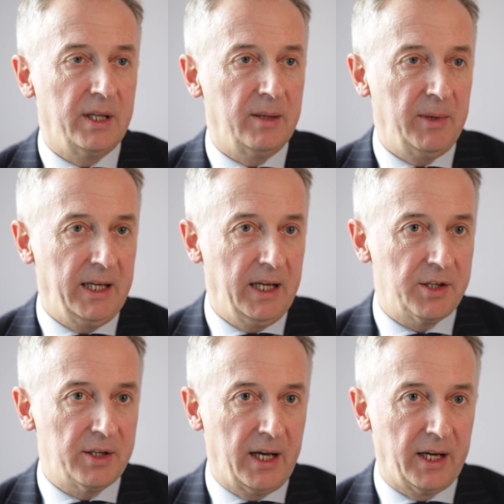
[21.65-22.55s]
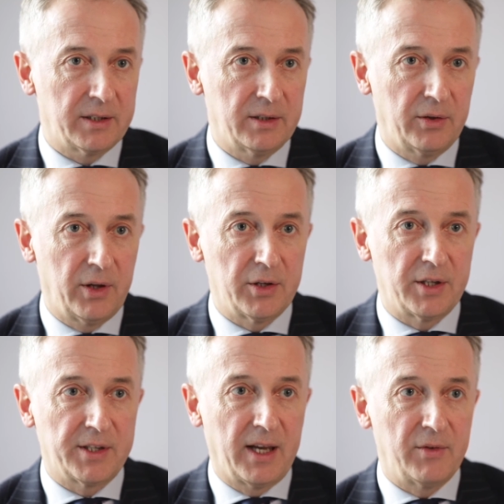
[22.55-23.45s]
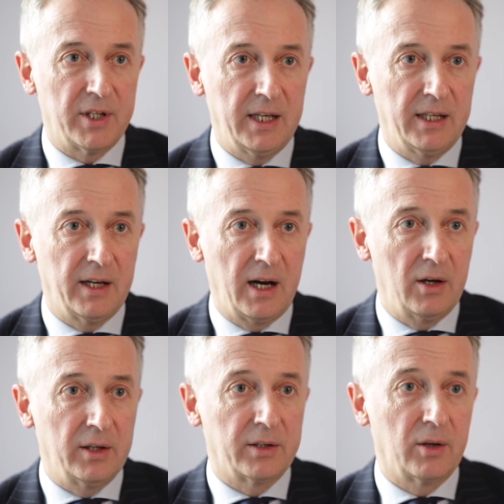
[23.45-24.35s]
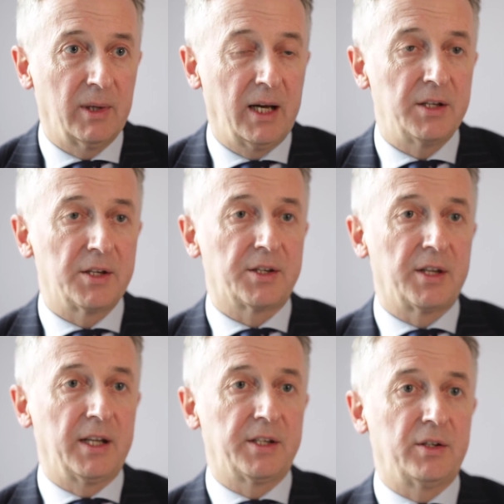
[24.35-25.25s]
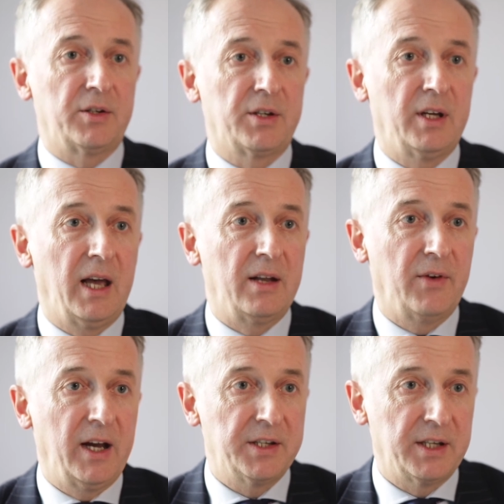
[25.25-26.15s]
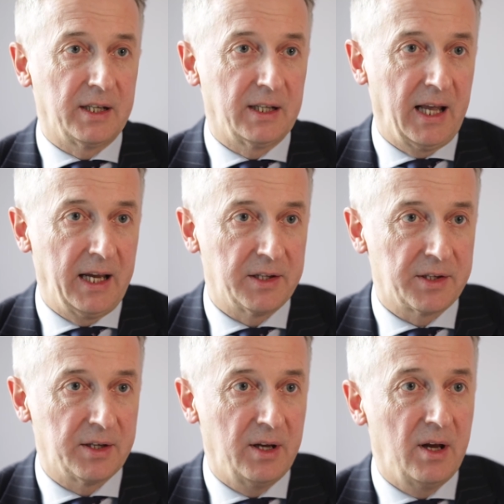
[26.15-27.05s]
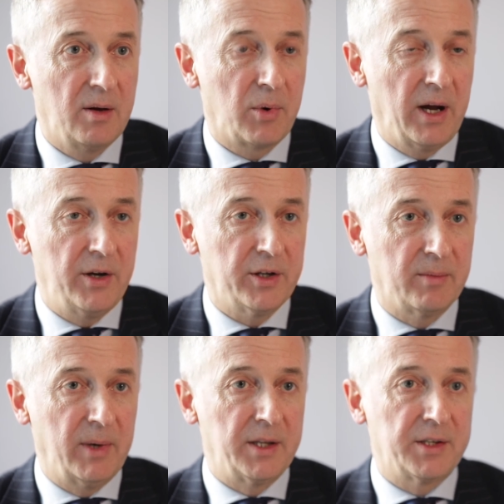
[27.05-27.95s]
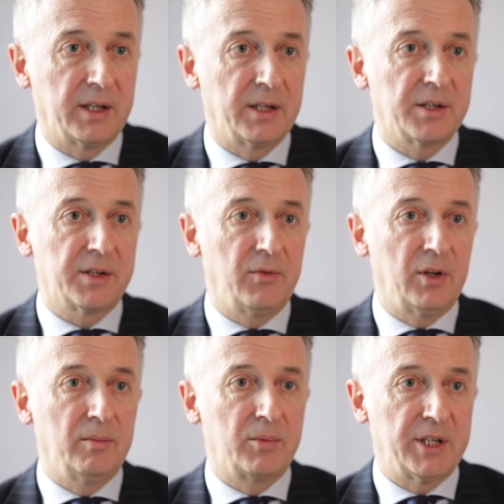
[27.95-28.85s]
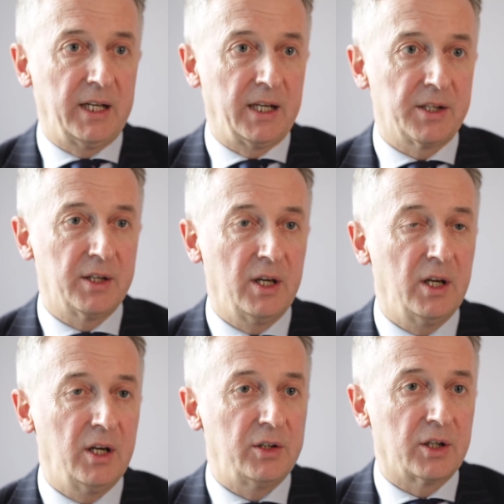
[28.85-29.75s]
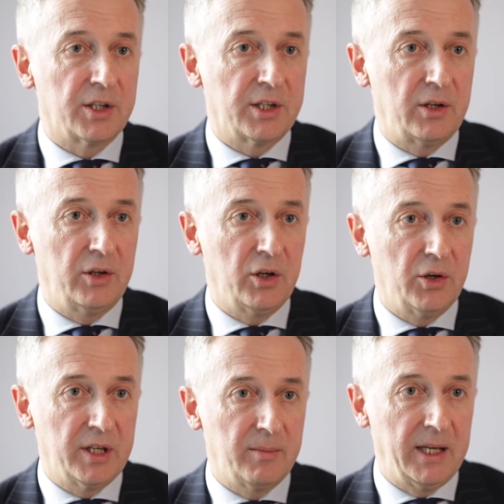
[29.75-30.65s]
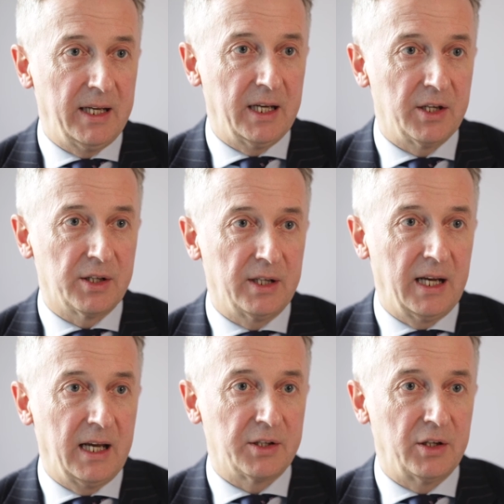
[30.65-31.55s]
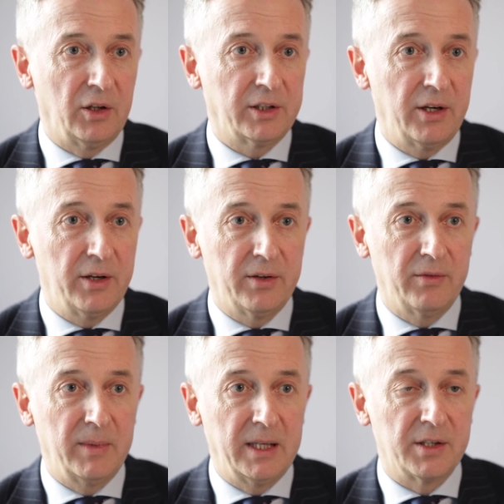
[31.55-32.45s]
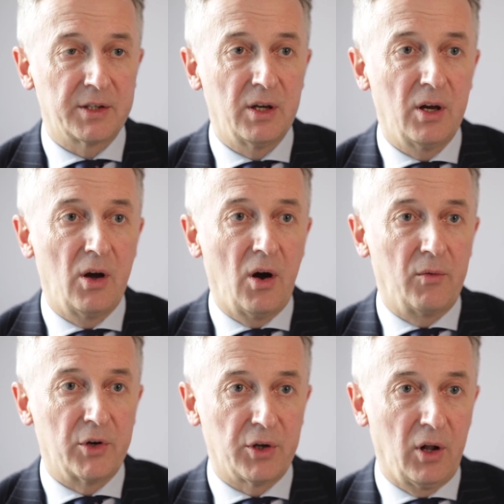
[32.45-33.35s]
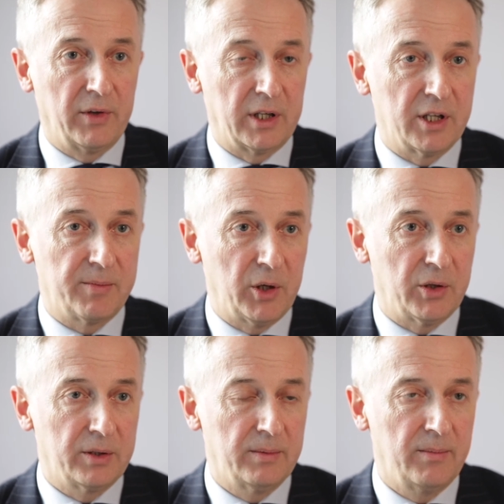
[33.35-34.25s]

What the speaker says: The Mediation Act 2017 in Ireland obliges solicitors advising clients prior to commencing civil proceedings to consider using mediation as an alternative means of resolving a dispute.